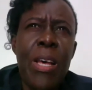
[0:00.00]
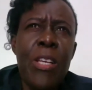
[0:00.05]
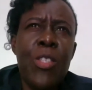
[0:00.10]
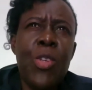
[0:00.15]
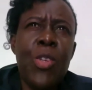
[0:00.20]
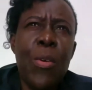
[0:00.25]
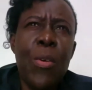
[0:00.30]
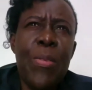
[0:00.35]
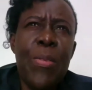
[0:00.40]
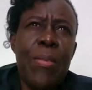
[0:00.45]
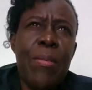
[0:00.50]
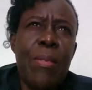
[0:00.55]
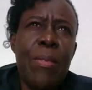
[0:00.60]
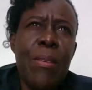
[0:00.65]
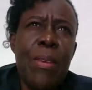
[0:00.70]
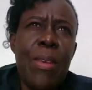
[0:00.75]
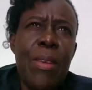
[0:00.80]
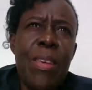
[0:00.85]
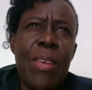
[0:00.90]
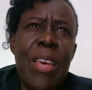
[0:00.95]
So
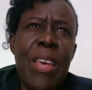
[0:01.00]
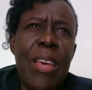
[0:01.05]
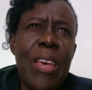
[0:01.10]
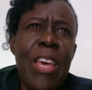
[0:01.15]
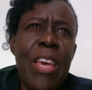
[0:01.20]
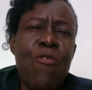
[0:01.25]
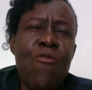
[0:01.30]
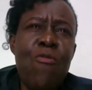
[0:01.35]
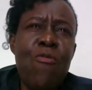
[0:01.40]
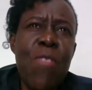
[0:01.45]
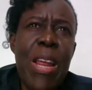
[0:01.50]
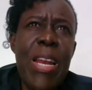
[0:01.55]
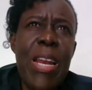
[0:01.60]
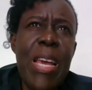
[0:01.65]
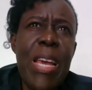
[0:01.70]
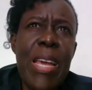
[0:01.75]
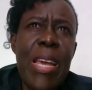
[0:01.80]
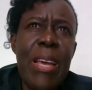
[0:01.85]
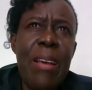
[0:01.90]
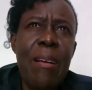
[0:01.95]
he
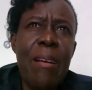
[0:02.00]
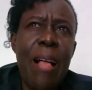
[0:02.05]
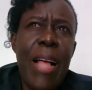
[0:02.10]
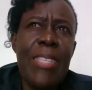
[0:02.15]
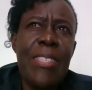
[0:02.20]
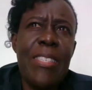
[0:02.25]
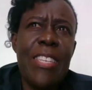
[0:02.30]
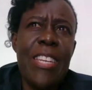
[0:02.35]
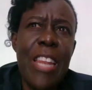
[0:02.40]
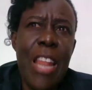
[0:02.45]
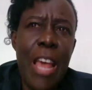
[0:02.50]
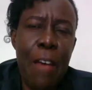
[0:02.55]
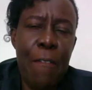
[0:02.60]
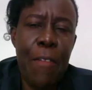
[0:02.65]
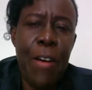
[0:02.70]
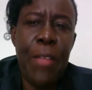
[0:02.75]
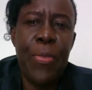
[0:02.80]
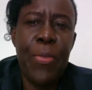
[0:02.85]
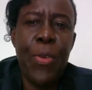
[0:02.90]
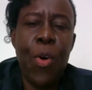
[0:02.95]
really had
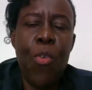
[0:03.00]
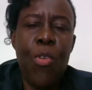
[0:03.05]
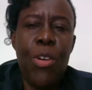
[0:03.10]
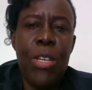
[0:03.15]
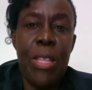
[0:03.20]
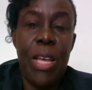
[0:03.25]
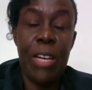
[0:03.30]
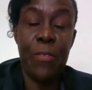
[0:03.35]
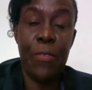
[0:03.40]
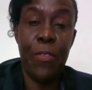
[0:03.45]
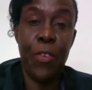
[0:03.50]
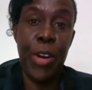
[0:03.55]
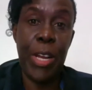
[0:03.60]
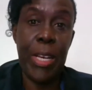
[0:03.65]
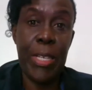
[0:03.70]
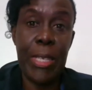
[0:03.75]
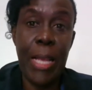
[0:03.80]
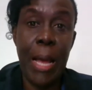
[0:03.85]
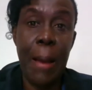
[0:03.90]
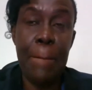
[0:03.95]
never thought that, for
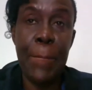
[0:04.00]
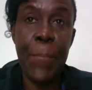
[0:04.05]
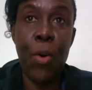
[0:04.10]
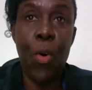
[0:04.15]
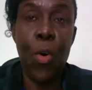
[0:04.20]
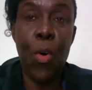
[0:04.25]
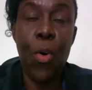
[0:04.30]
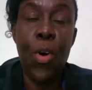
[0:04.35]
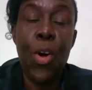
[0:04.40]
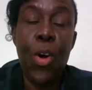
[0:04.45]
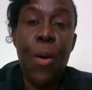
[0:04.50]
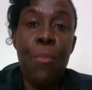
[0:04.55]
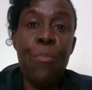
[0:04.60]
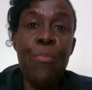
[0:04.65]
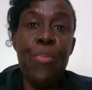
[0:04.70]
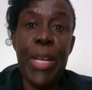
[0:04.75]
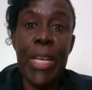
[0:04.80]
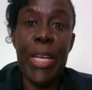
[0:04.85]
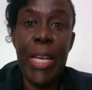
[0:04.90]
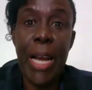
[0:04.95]
example,
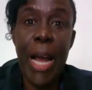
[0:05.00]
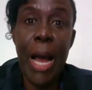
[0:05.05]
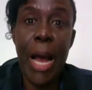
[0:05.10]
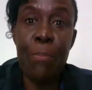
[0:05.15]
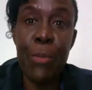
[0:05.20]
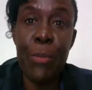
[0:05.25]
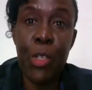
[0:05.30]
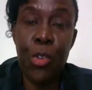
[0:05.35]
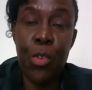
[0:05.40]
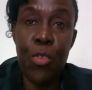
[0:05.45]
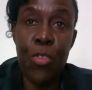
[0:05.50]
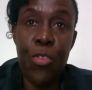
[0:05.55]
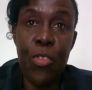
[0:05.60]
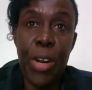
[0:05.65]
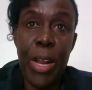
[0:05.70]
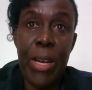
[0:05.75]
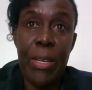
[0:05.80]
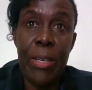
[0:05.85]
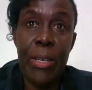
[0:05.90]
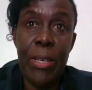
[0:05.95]
bringing up
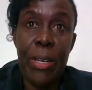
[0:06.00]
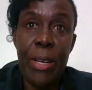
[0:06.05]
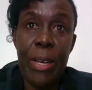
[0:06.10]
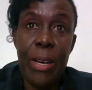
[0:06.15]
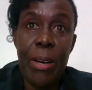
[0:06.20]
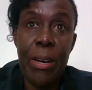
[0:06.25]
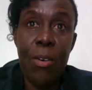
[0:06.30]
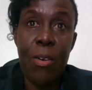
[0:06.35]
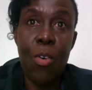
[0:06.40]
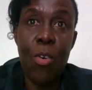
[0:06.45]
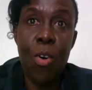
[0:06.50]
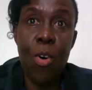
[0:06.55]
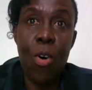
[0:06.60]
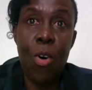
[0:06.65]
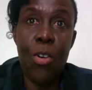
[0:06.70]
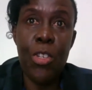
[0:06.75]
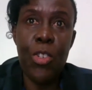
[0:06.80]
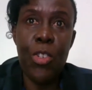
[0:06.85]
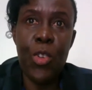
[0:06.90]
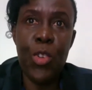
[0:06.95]
children
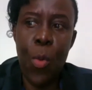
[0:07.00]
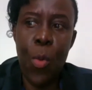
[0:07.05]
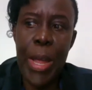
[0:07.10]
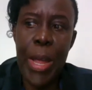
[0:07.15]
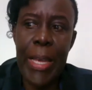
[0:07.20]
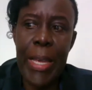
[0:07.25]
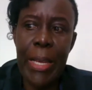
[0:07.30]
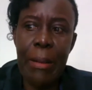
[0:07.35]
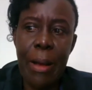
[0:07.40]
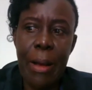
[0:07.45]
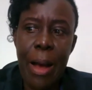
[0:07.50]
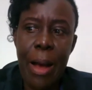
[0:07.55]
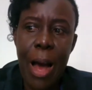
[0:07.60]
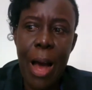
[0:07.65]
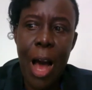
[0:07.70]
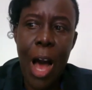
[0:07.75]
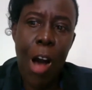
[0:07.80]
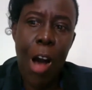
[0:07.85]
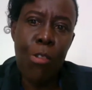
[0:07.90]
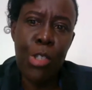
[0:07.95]
or doing
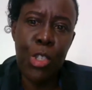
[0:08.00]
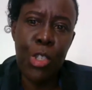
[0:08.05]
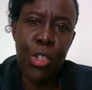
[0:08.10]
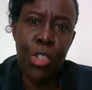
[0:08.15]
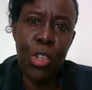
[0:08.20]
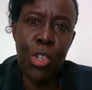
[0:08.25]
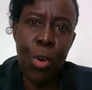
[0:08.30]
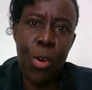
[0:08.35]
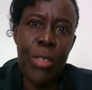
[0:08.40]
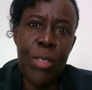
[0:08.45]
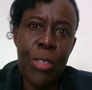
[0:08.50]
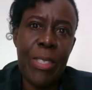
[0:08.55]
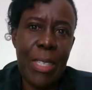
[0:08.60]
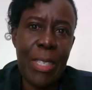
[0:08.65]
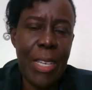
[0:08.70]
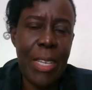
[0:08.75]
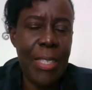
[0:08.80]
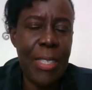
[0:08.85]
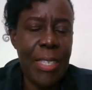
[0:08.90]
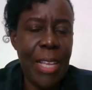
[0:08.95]
house chores
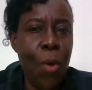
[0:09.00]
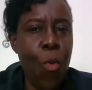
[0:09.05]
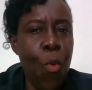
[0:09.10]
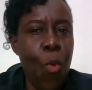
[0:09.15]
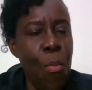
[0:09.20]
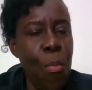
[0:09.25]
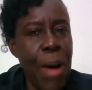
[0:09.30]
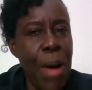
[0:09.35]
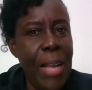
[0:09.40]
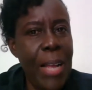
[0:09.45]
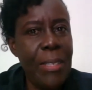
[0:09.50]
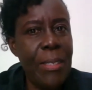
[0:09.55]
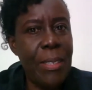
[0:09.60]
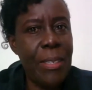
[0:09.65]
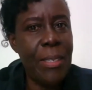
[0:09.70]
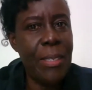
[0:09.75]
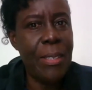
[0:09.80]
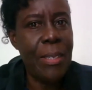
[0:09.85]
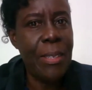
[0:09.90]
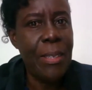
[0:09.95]
is a
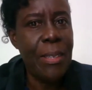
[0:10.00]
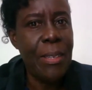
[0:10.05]
woman's